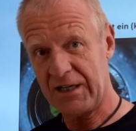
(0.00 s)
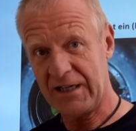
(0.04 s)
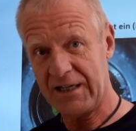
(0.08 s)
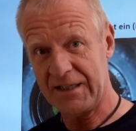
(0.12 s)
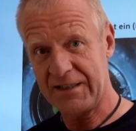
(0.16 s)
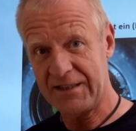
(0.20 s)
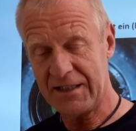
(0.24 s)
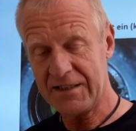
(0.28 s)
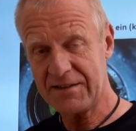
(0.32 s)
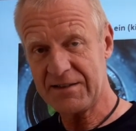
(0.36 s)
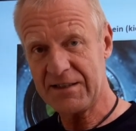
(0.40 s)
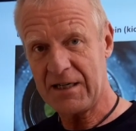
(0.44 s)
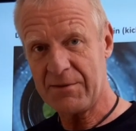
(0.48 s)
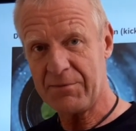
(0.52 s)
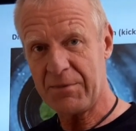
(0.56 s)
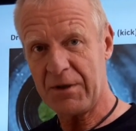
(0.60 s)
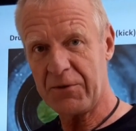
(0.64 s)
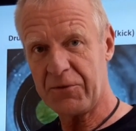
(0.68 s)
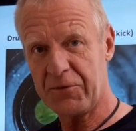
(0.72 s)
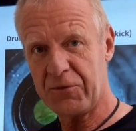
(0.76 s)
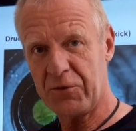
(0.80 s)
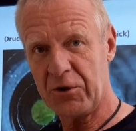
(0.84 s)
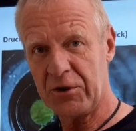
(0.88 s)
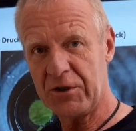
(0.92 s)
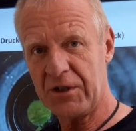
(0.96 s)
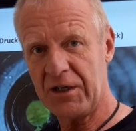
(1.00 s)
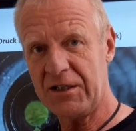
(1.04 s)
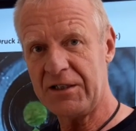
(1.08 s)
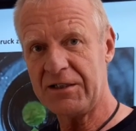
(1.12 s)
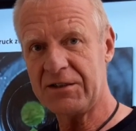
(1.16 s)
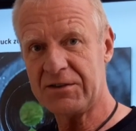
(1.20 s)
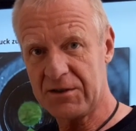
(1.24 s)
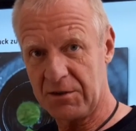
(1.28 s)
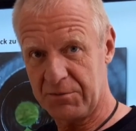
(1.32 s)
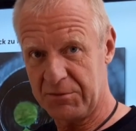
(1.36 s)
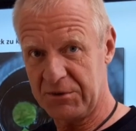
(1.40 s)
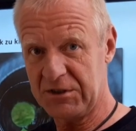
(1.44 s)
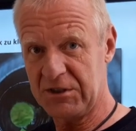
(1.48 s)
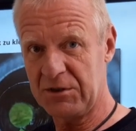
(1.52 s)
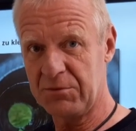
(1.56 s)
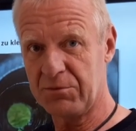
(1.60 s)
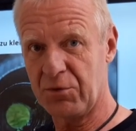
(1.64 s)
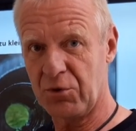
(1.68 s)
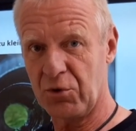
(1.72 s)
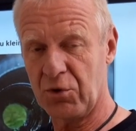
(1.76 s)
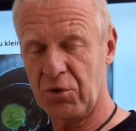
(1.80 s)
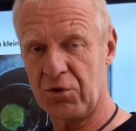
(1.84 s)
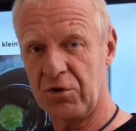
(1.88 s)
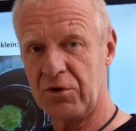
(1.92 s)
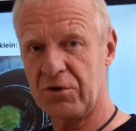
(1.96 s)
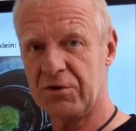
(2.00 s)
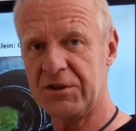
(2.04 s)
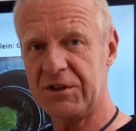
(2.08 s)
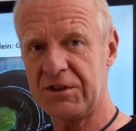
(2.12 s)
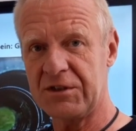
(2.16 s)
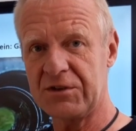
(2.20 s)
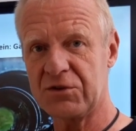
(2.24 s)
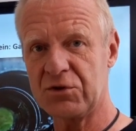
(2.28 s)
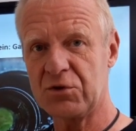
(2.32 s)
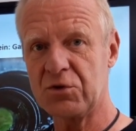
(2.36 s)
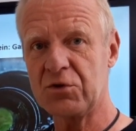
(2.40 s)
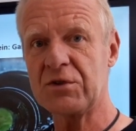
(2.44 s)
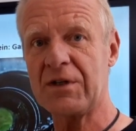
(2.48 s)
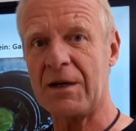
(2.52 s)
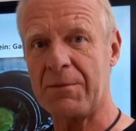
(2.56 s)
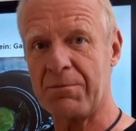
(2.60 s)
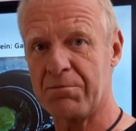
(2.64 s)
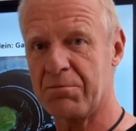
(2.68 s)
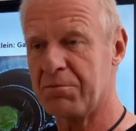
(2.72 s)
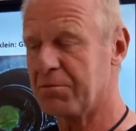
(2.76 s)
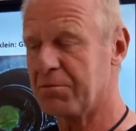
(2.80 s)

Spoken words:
This is required to stabilize the borehole so